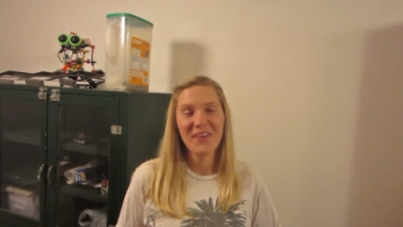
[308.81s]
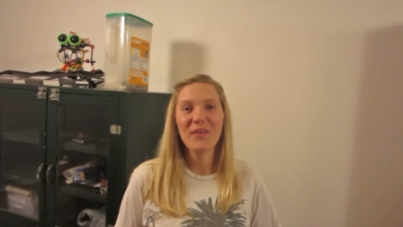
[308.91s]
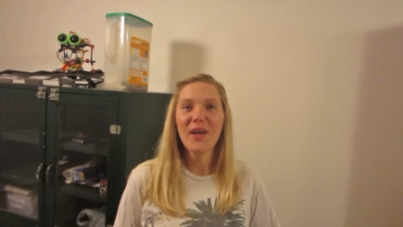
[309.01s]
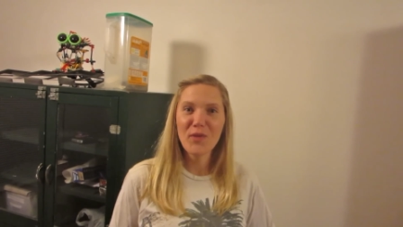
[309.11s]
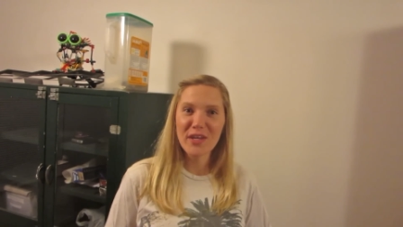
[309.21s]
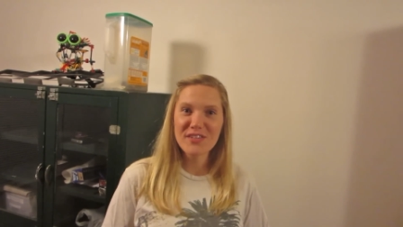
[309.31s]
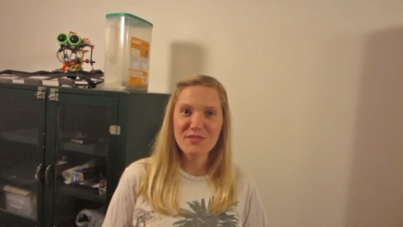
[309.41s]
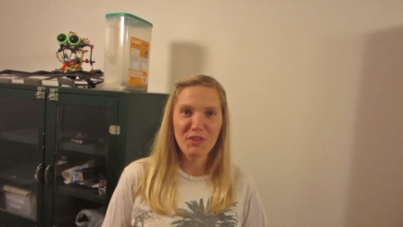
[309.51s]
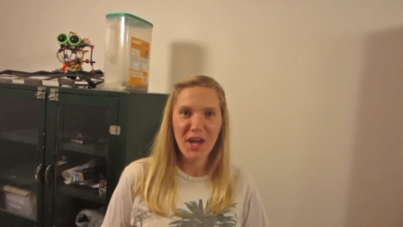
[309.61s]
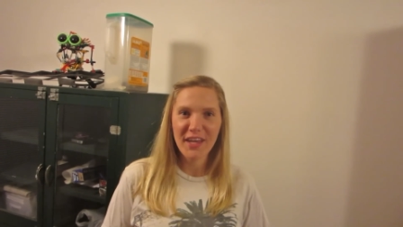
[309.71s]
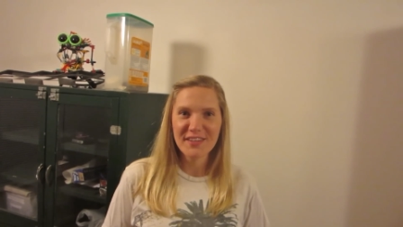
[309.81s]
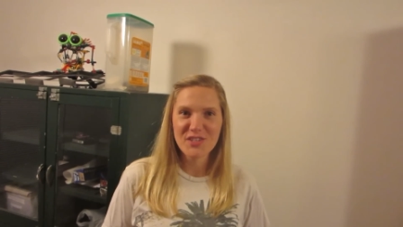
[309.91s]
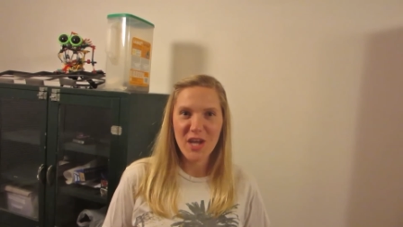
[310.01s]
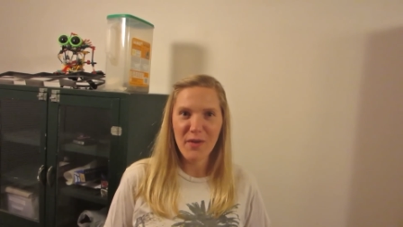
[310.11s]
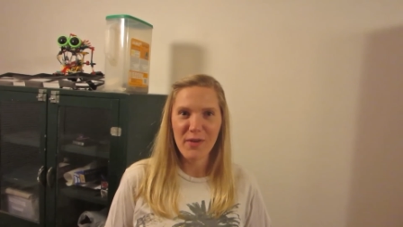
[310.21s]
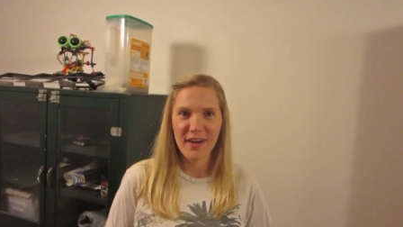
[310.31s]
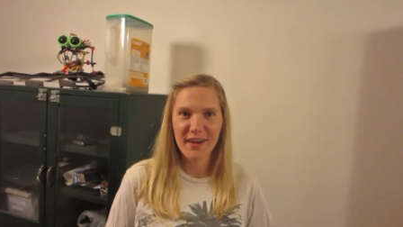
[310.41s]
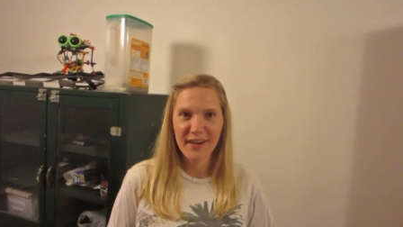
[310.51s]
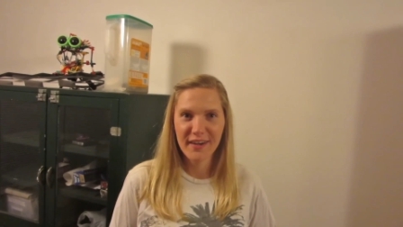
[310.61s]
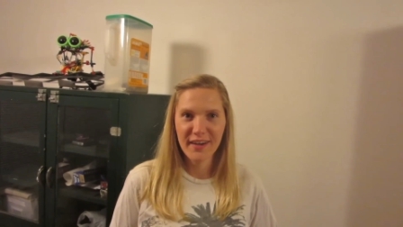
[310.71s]
oh yeah, we can just vlog in the
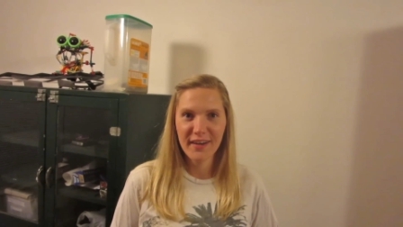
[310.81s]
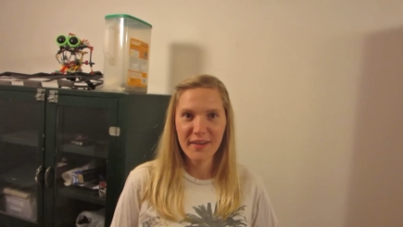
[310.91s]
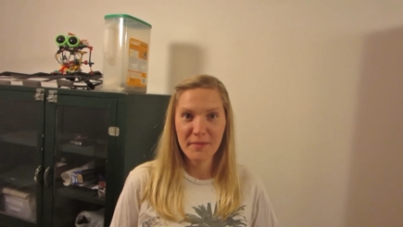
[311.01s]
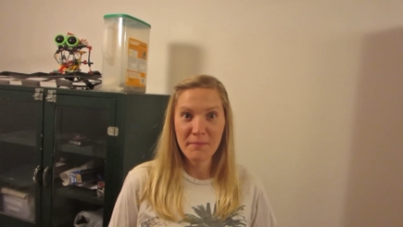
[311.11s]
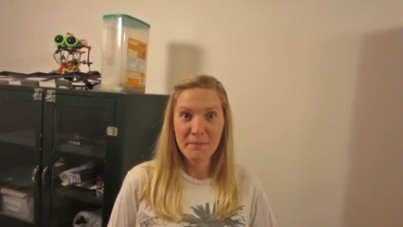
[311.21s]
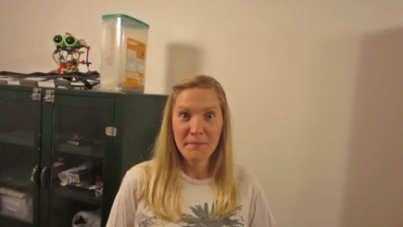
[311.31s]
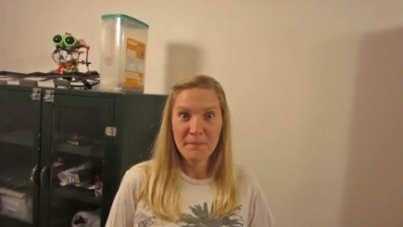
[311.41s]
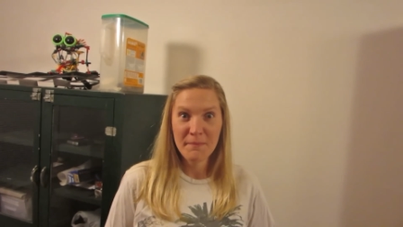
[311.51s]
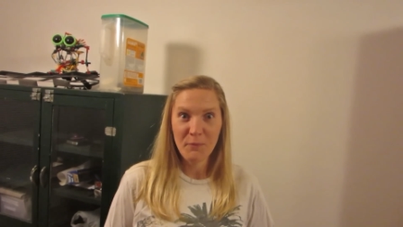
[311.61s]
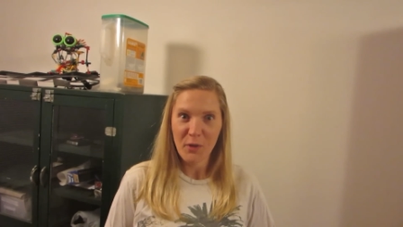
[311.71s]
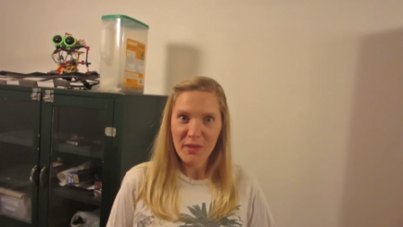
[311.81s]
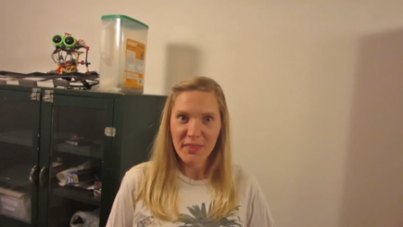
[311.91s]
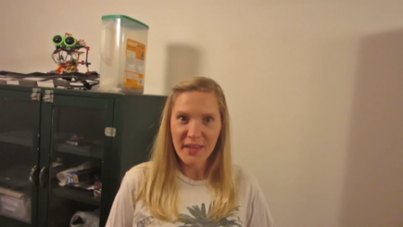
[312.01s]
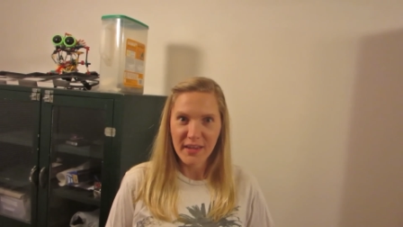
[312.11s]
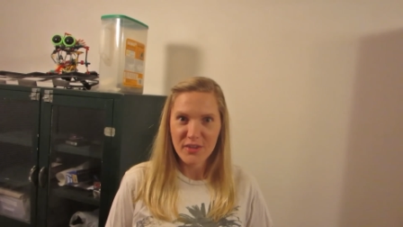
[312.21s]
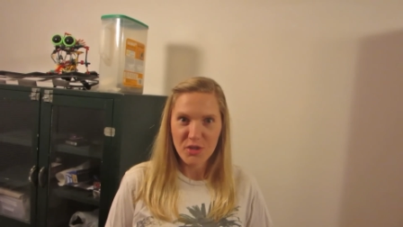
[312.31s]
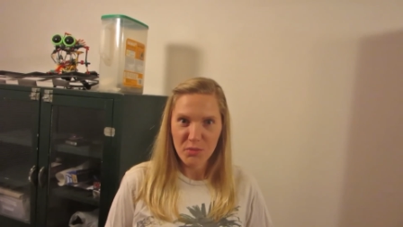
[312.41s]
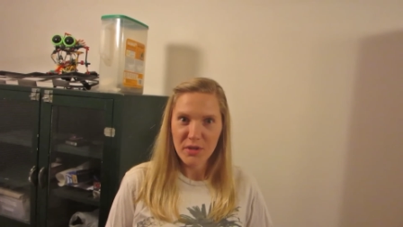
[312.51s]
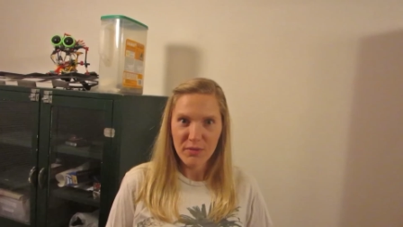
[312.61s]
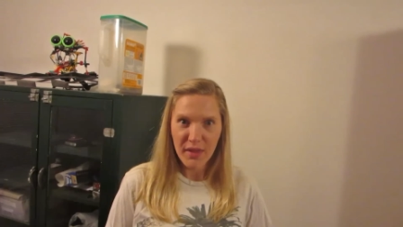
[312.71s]
shower. What do you think? Should
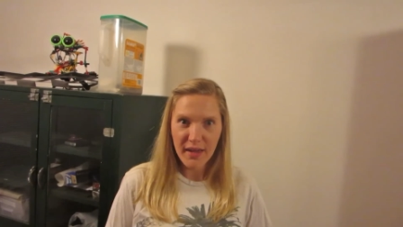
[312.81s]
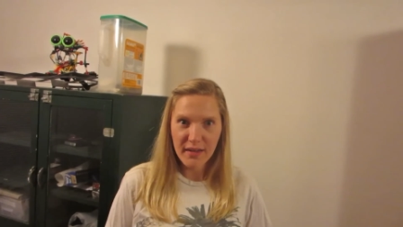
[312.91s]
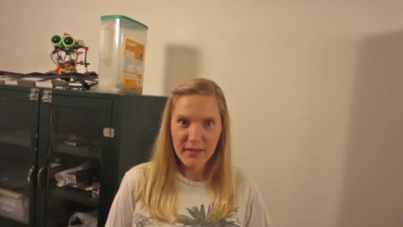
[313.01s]
we do that?